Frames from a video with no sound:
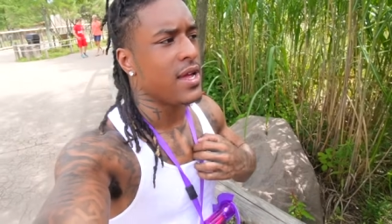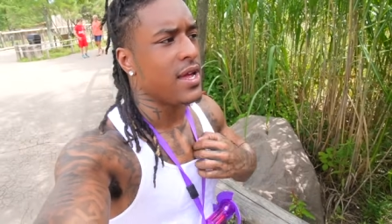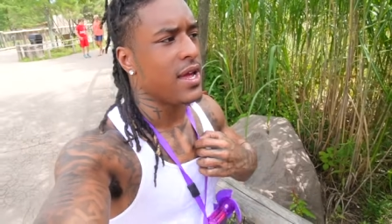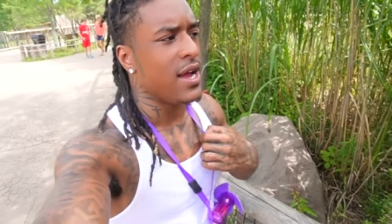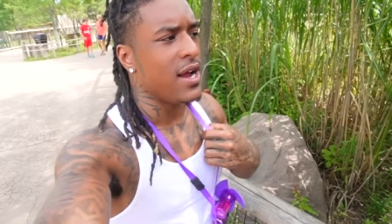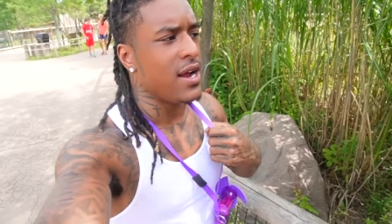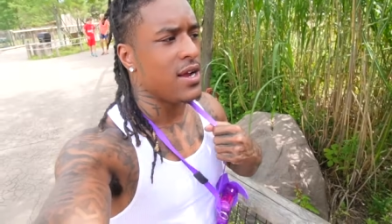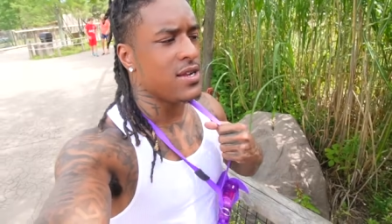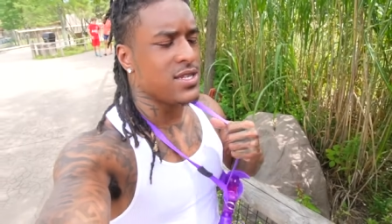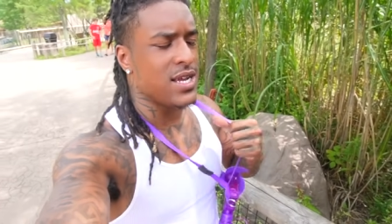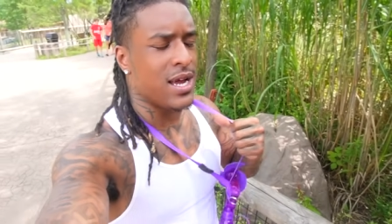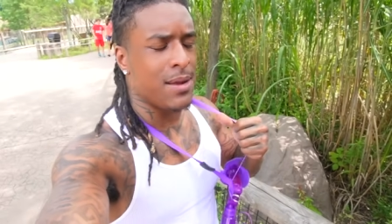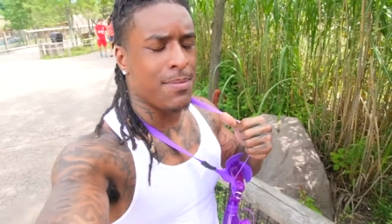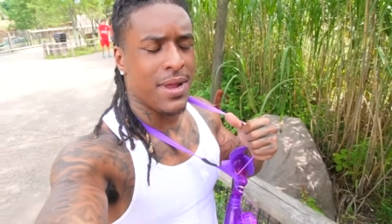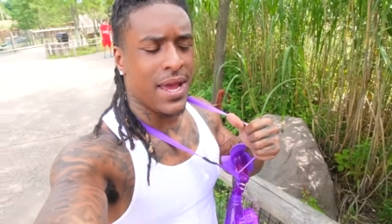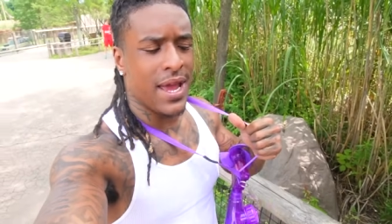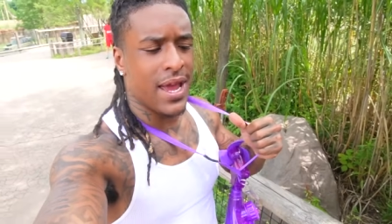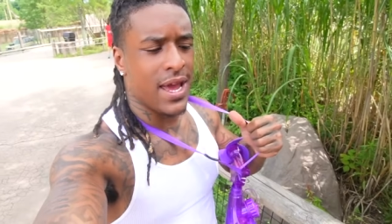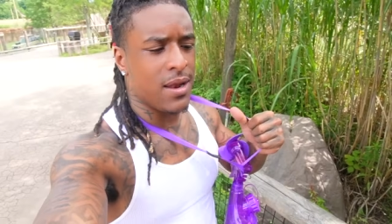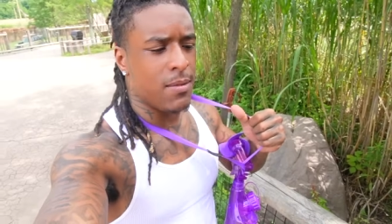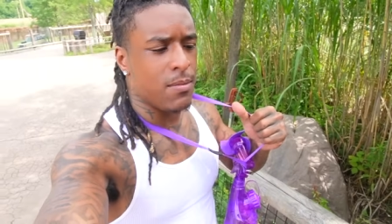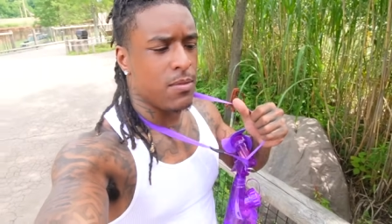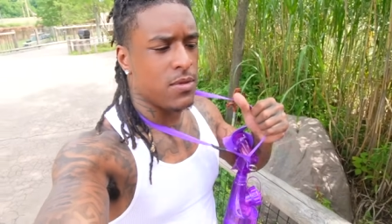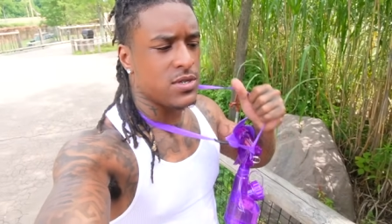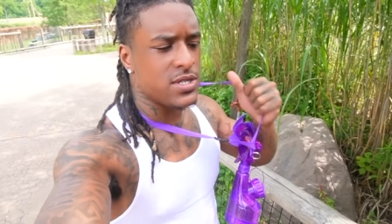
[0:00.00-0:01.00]
Every time the
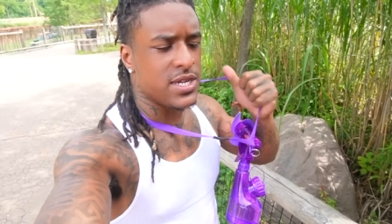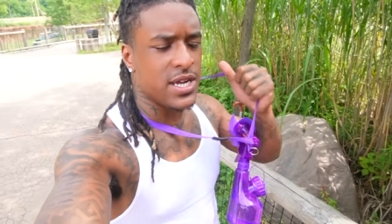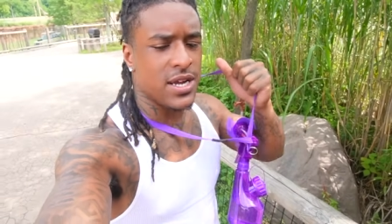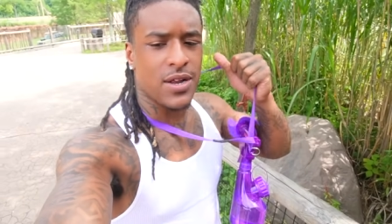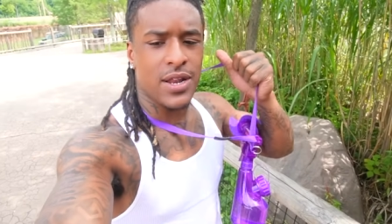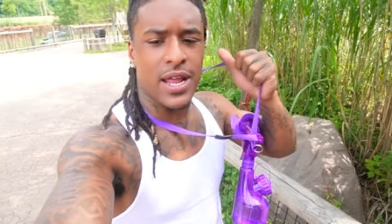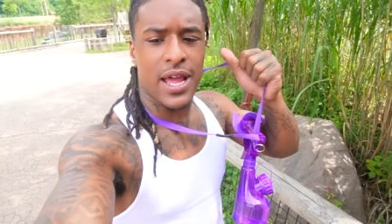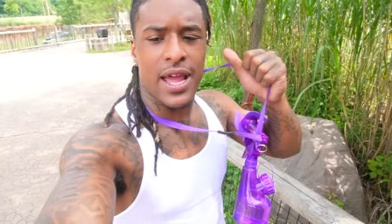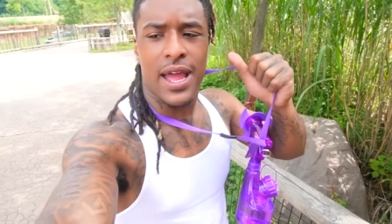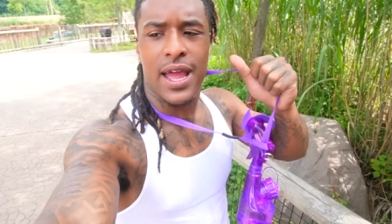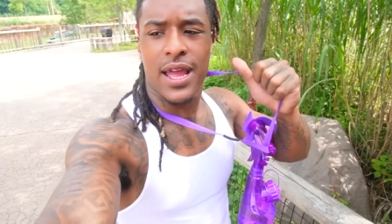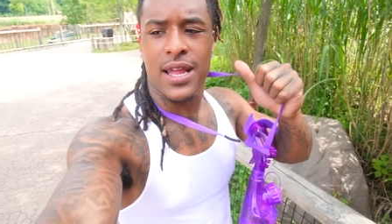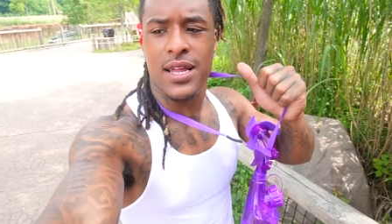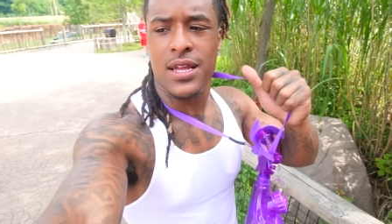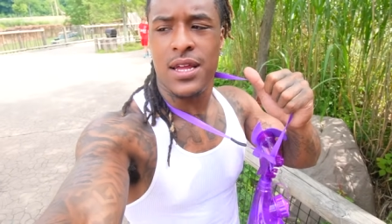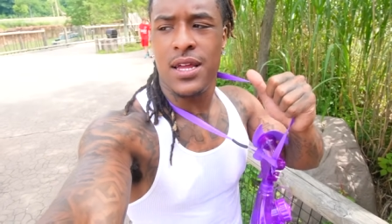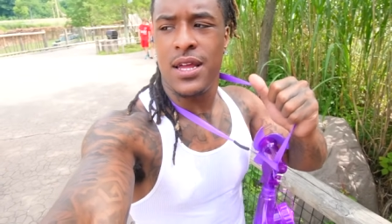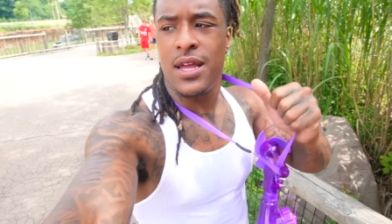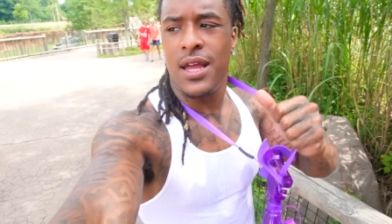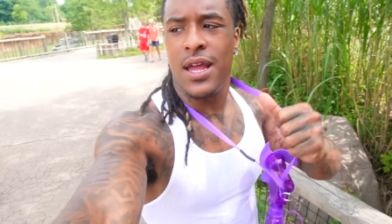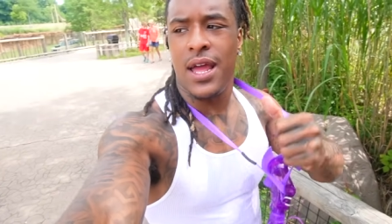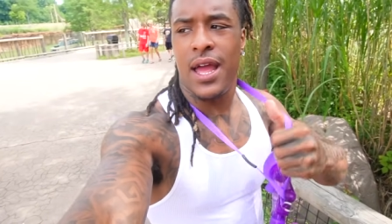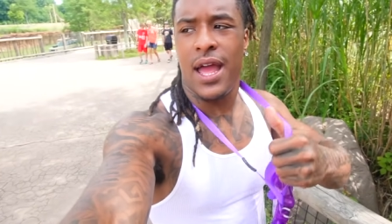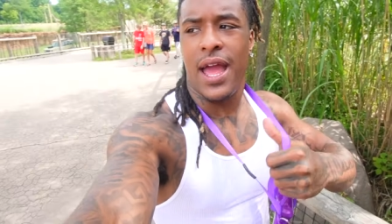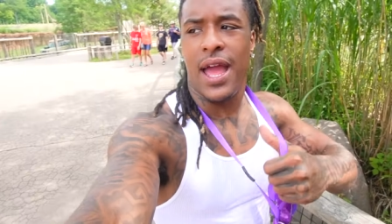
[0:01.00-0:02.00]
animals hear
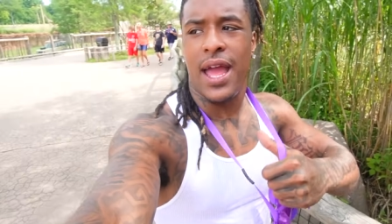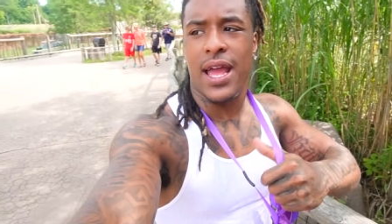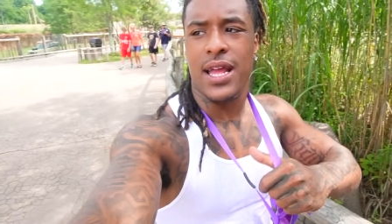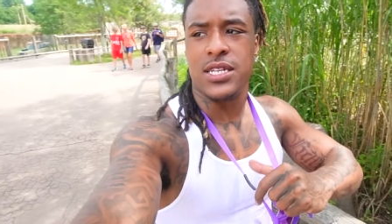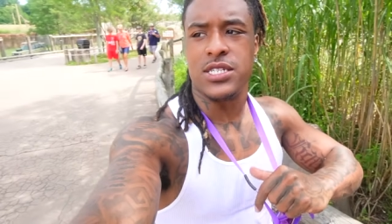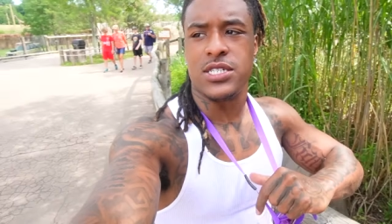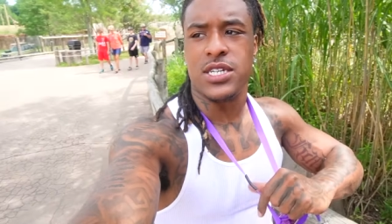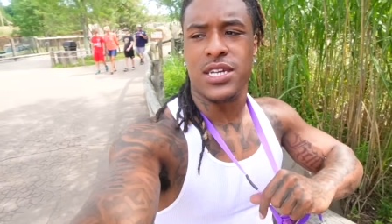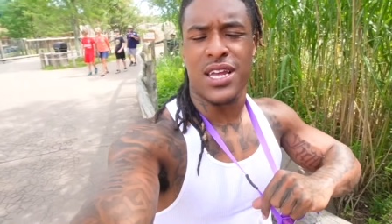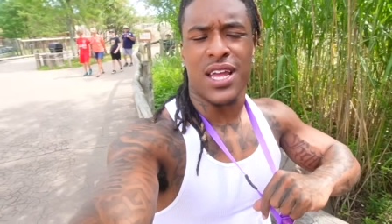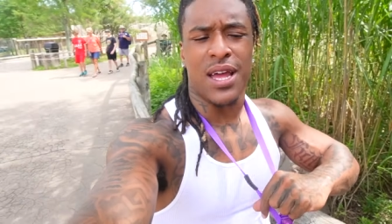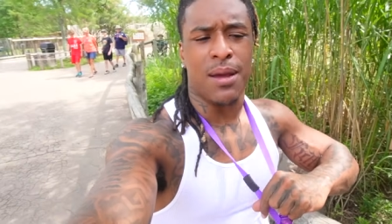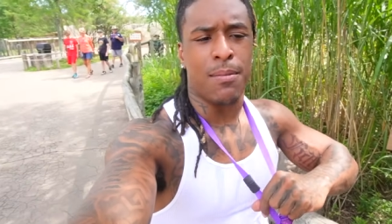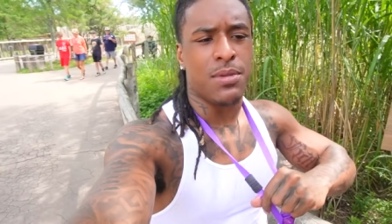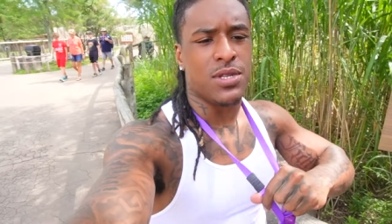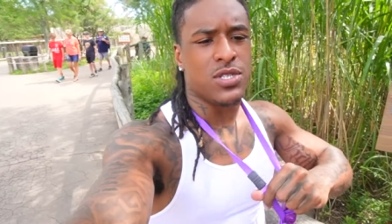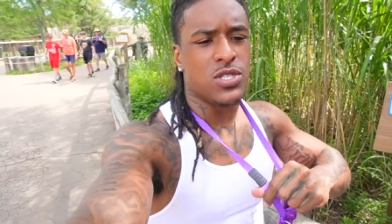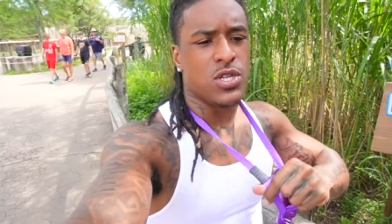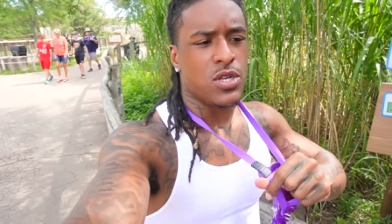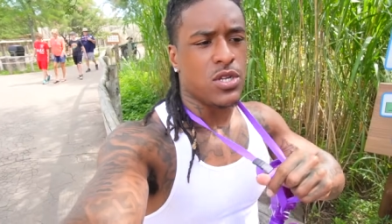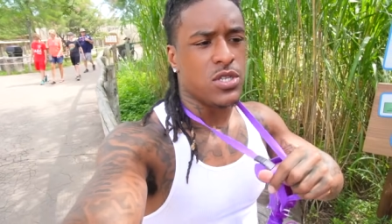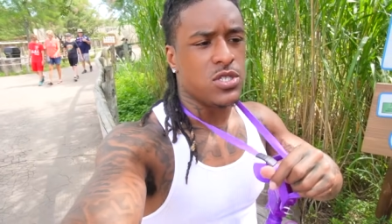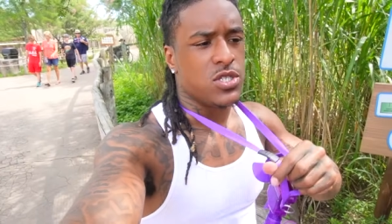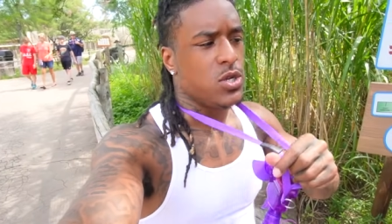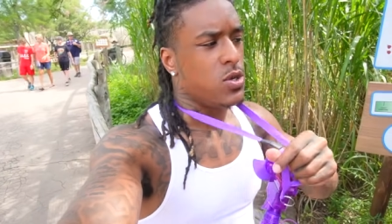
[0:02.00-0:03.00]
that AG coming
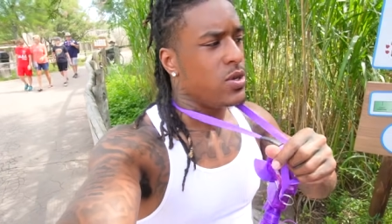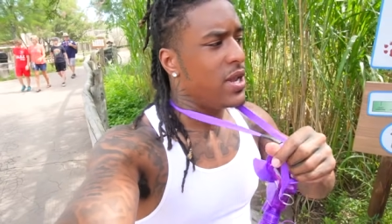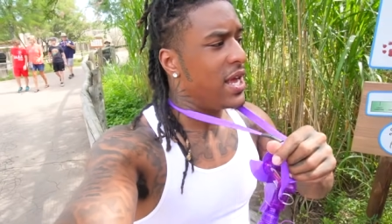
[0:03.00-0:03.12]
to the zoo,